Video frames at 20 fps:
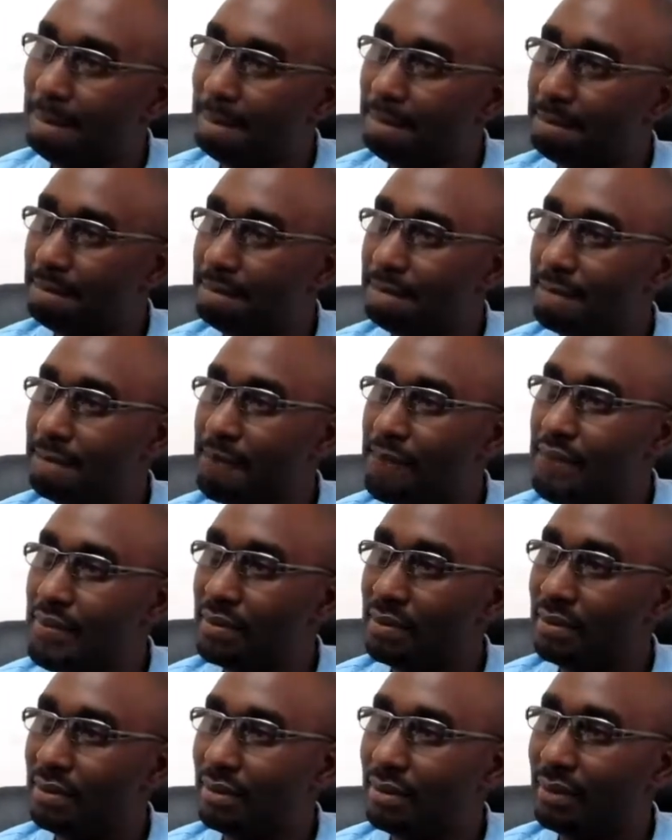it's
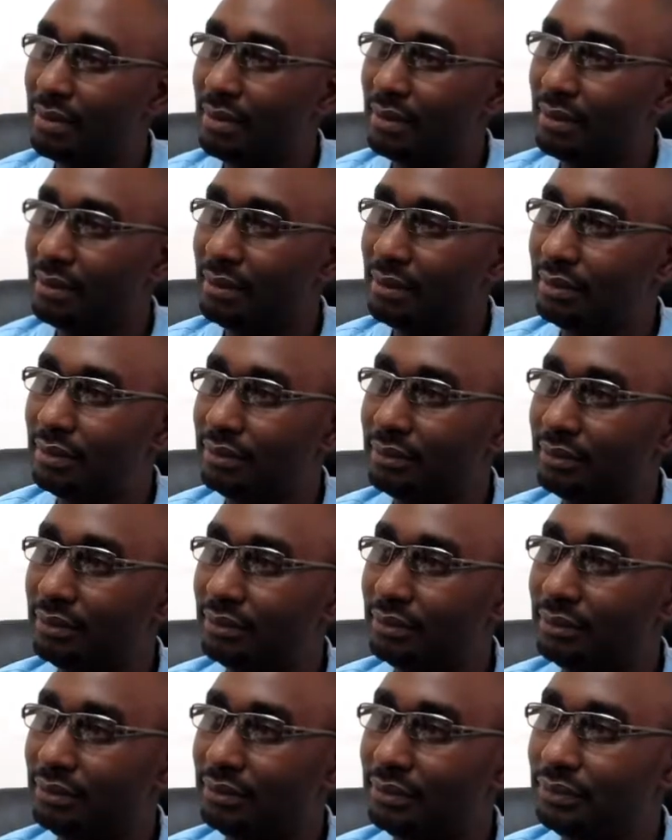expensive to go to law
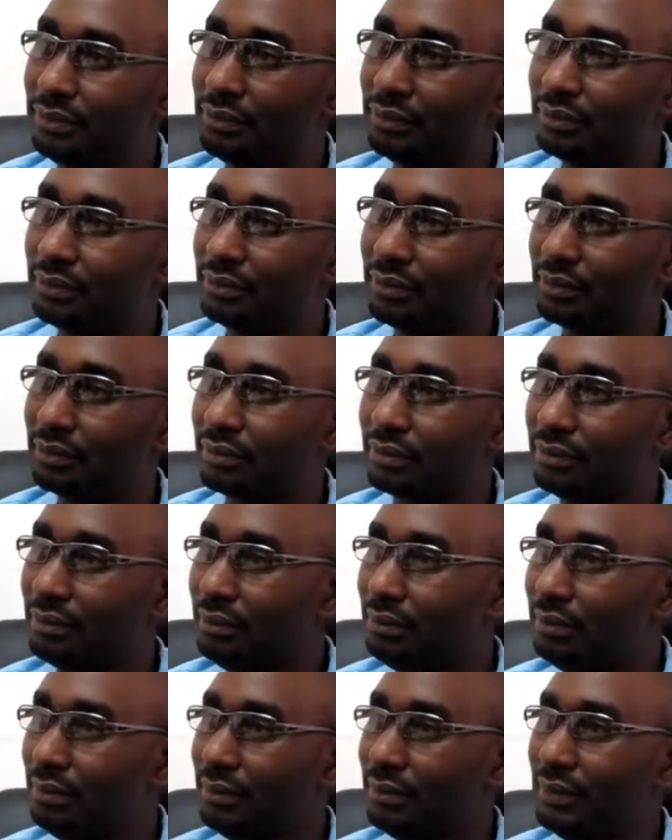school for people who
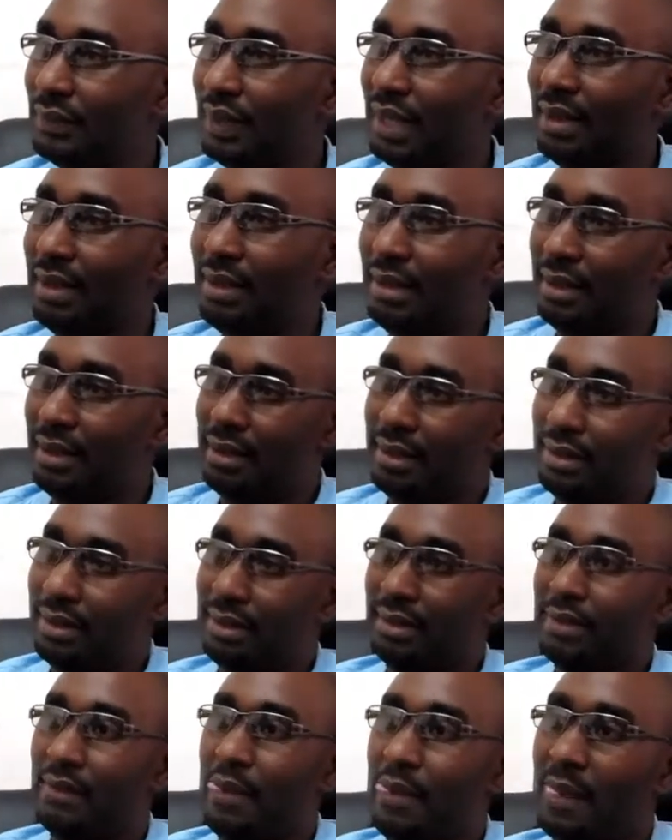don't live
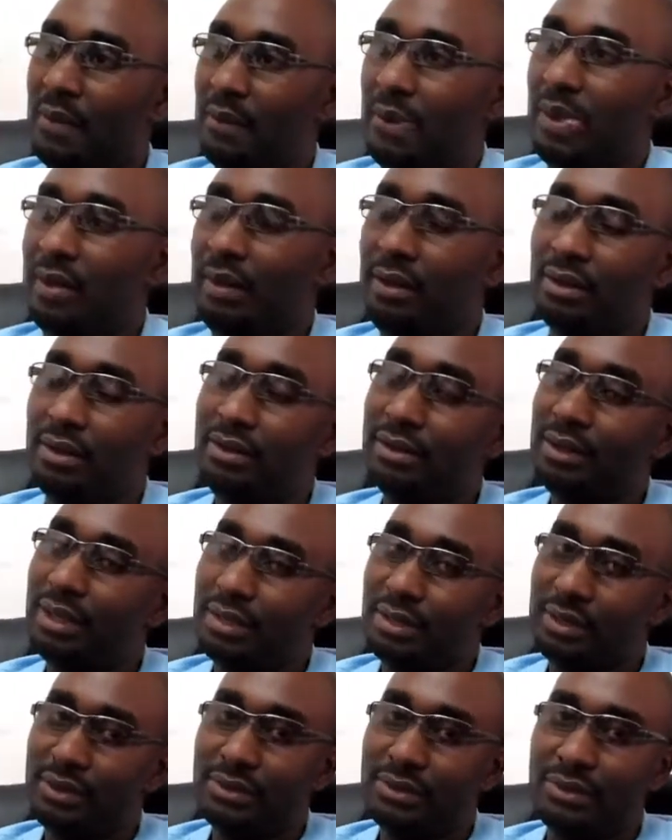around Dar. Not only
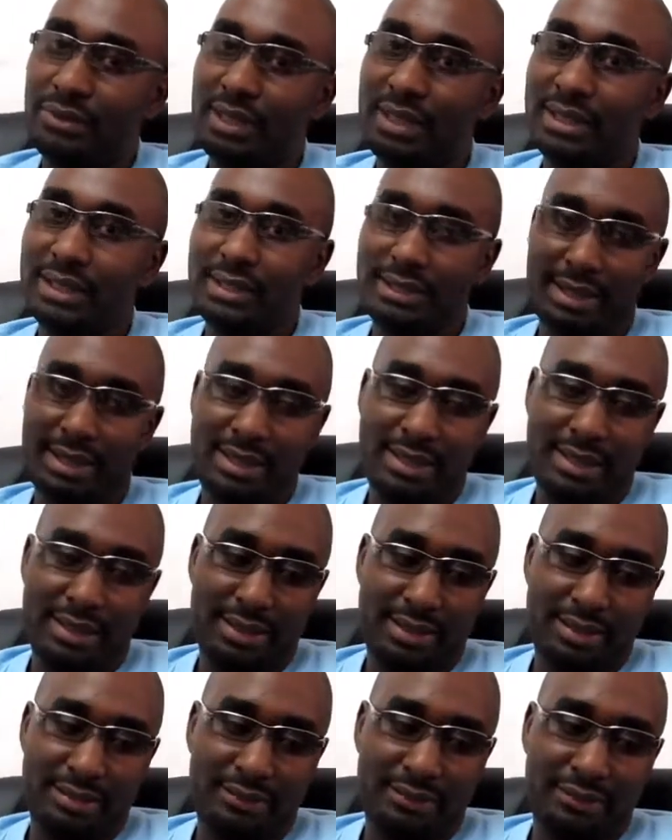law school, in
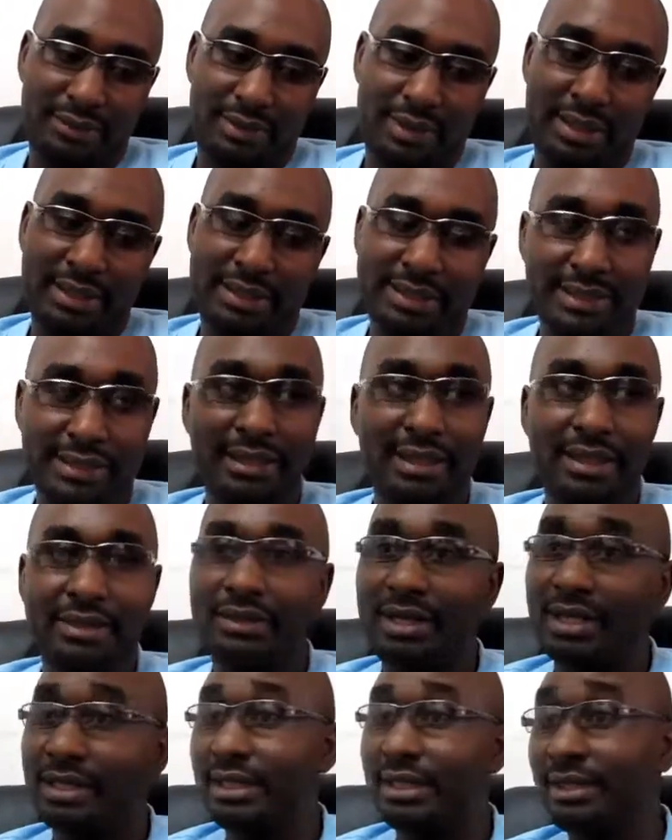Tanzania, the tertiary
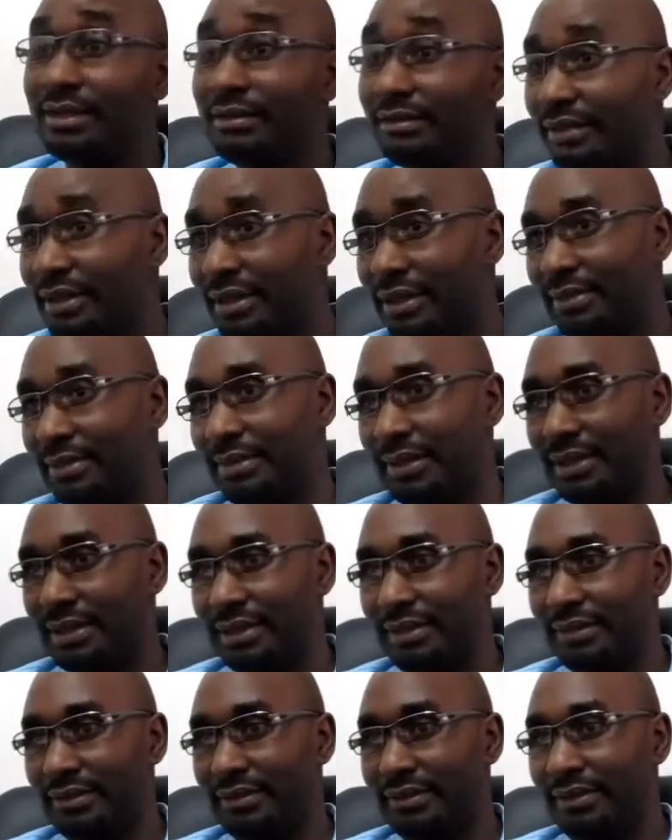education is very
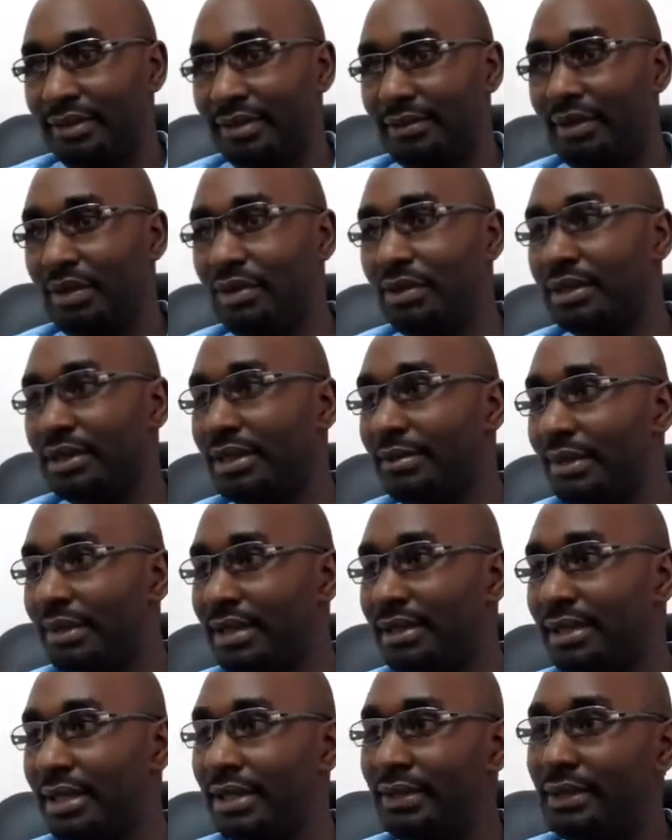expensive because the
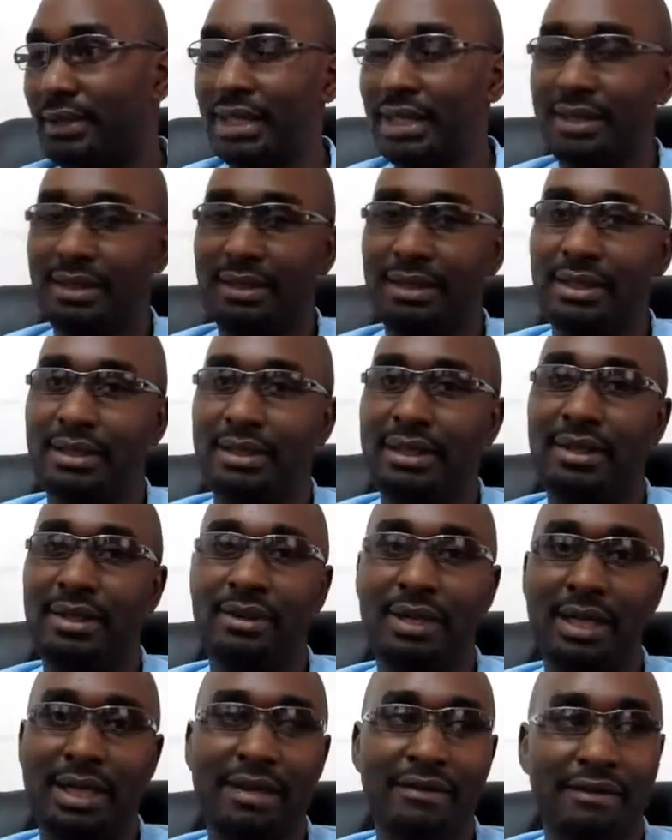basic education that the
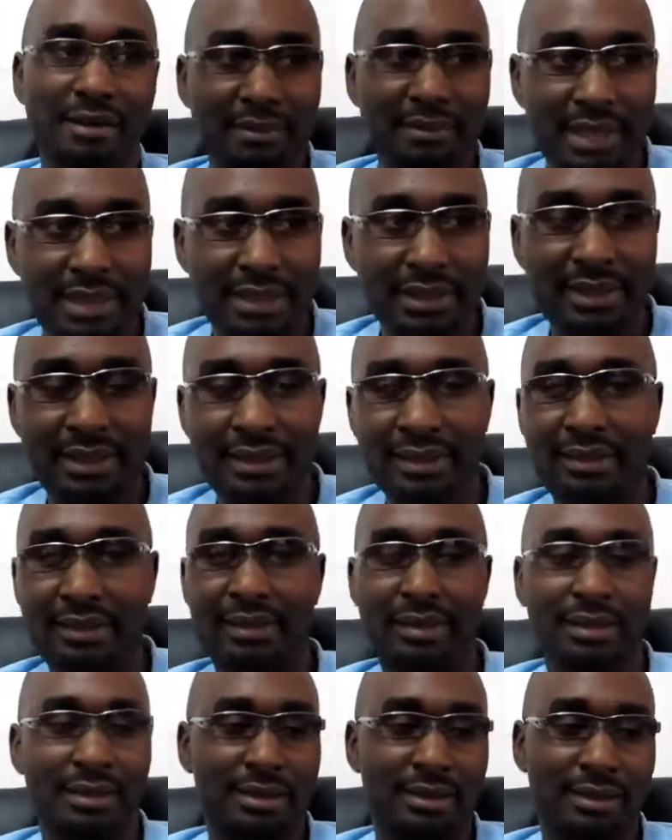only government,
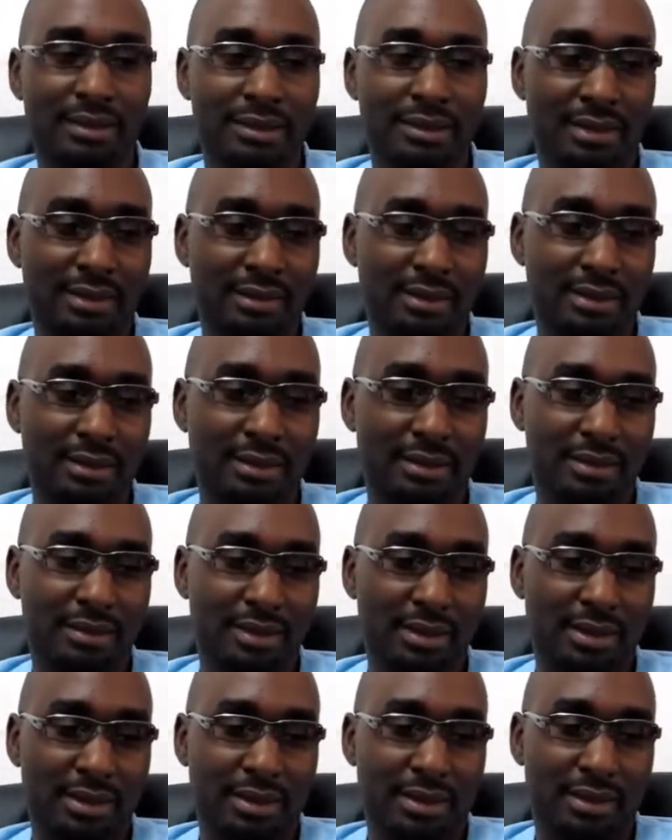
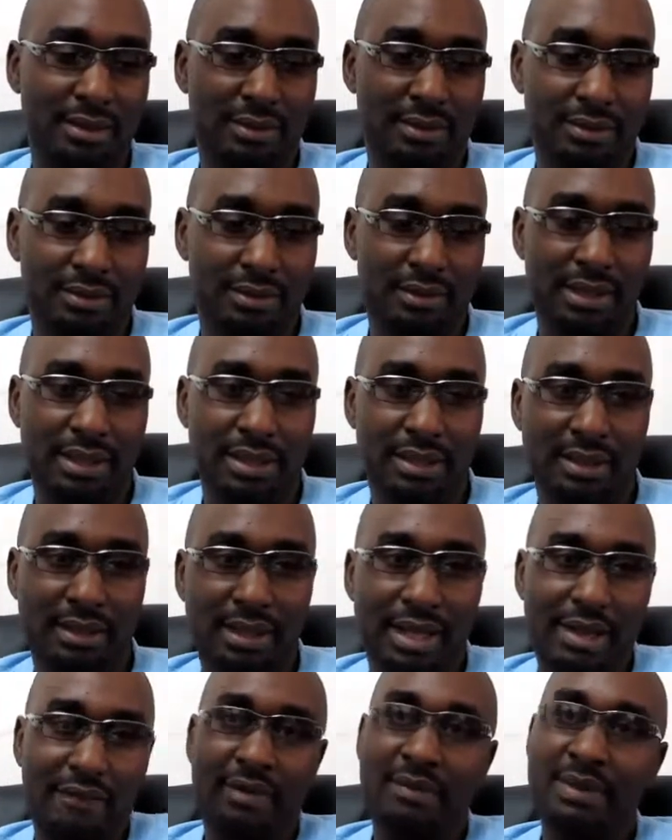the
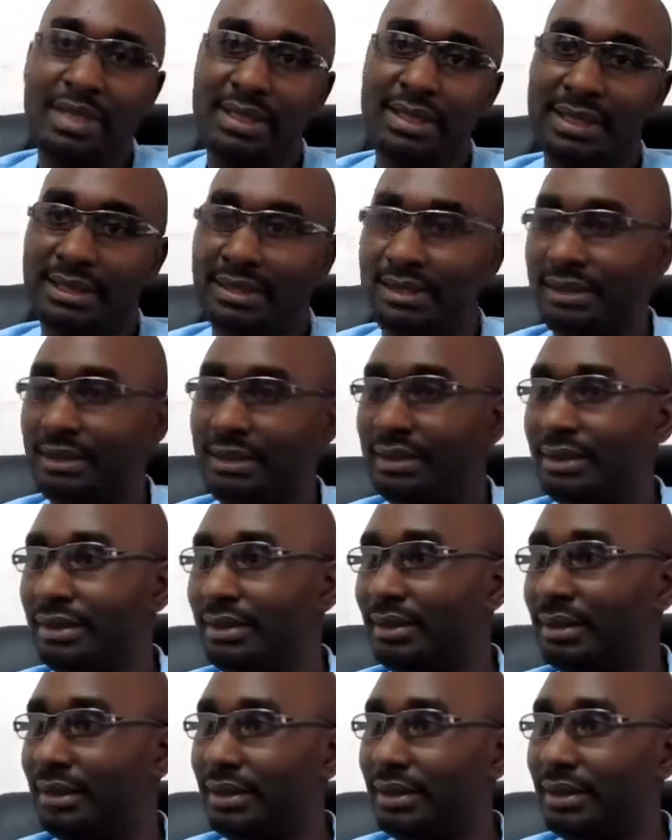government assisting